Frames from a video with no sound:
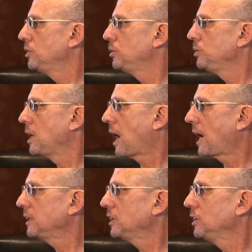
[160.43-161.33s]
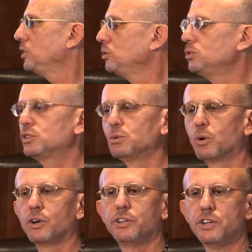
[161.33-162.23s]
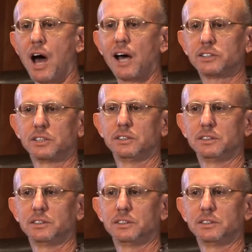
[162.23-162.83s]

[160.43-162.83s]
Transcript: do not use the word not.